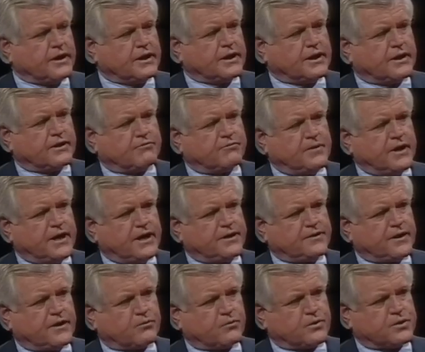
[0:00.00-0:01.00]
of mine
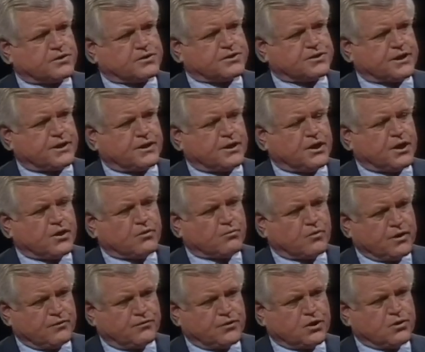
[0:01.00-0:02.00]
that was
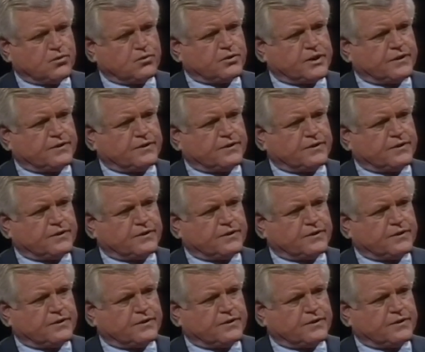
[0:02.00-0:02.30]
reviewed